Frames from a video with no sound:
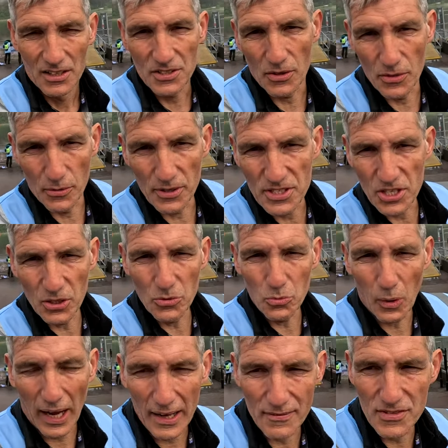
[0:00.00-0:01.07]
So there are two
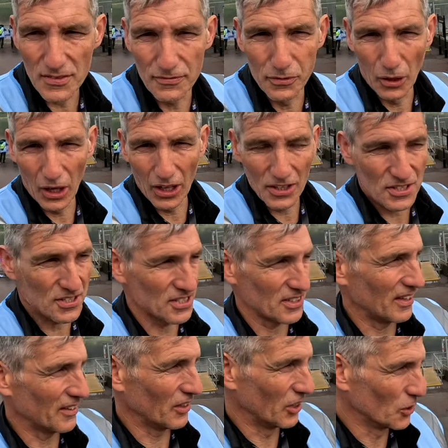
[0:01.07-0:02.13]
waves of runners
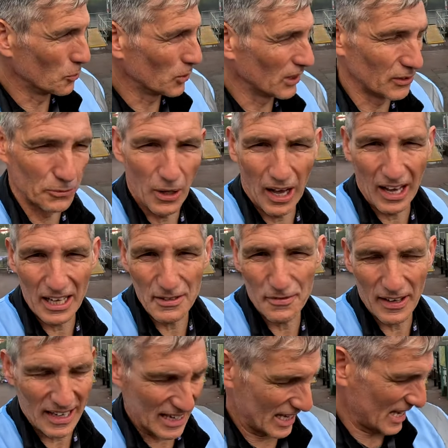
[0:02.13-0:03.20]
who will
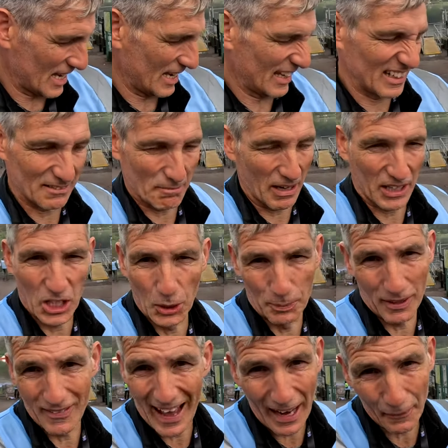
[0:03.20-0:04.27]
arrive here in a
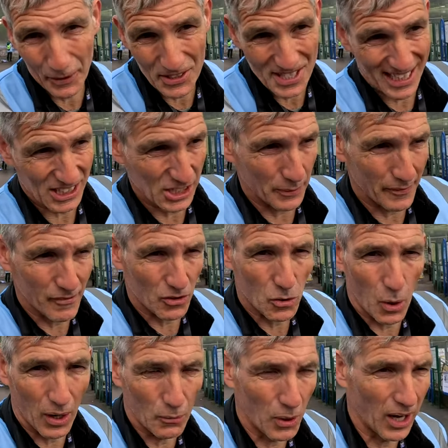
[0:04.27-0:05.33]
couple of hours. Actually, we've got
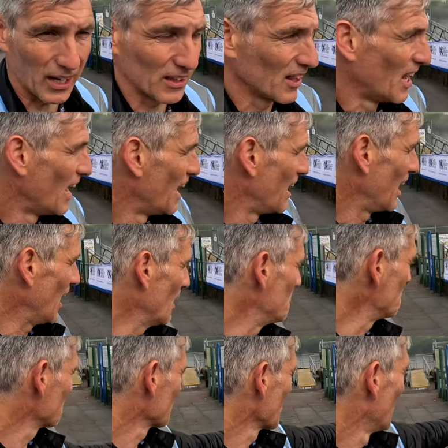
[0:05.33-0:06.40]
quite a while.
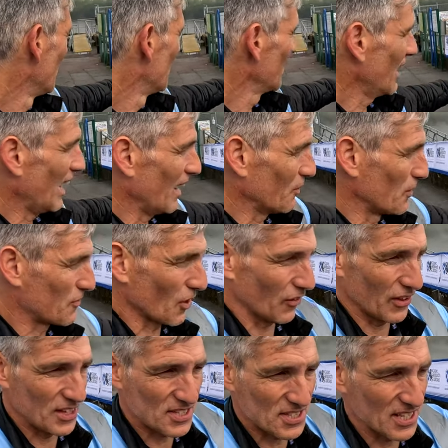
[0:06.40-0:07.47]
We've
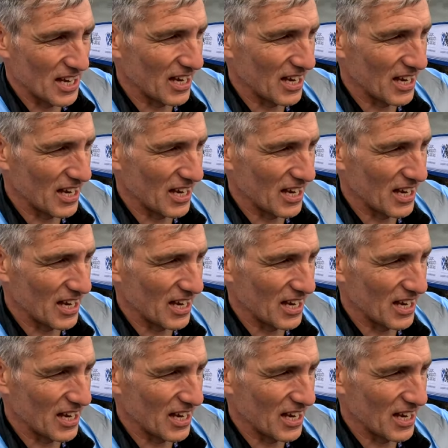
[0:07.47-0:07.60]
got this